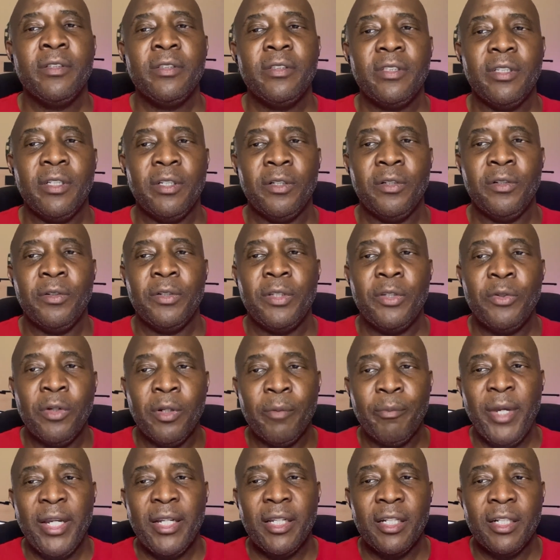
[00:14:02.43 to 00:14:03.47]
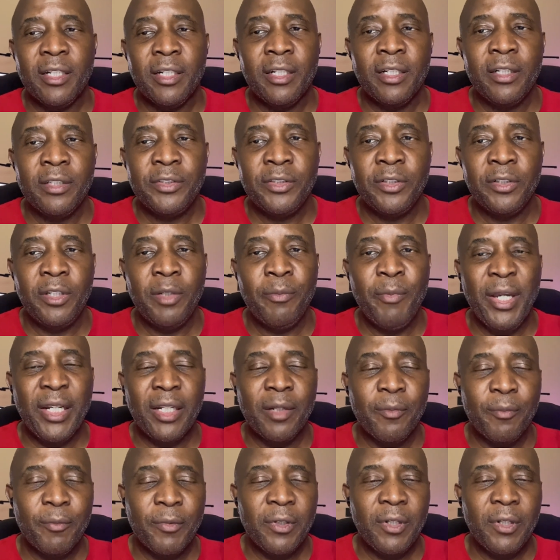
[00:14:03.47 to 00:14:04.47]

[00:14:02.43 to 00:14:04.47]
So you want to make sure you make